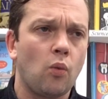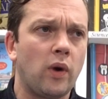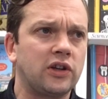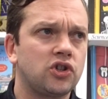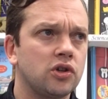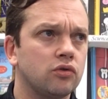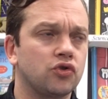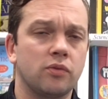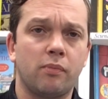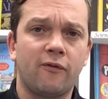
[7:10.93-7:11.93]
where
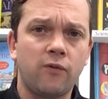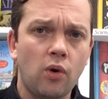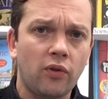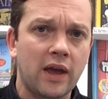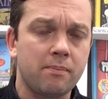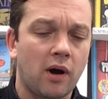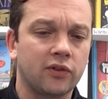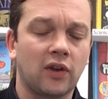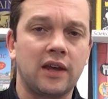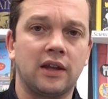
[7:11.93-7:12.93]
children, before they
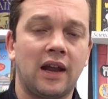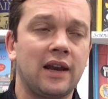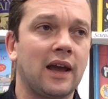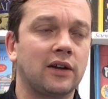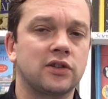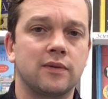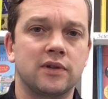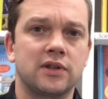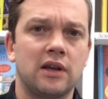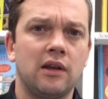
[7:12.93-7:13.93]
partake in any
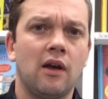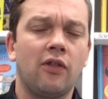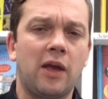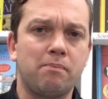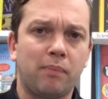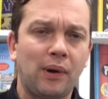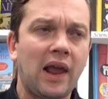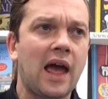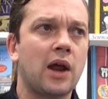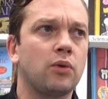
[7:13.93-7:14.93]
activity, they
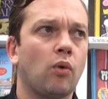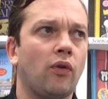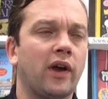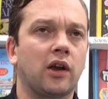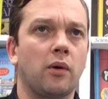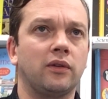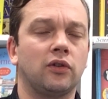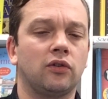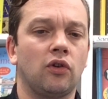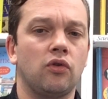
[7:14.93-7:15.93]
plan what they're going
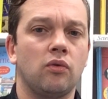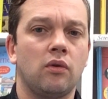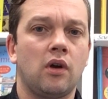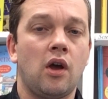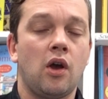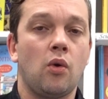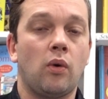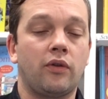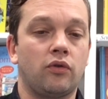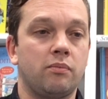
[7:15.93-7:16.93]
to do.
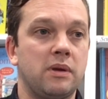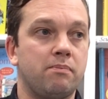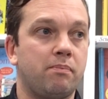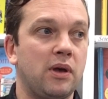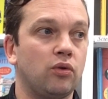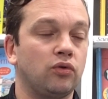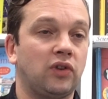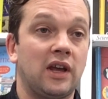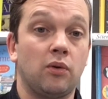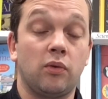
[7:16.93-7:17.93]
Whether it be
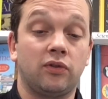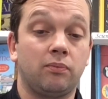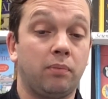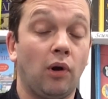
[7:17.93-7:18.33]
building with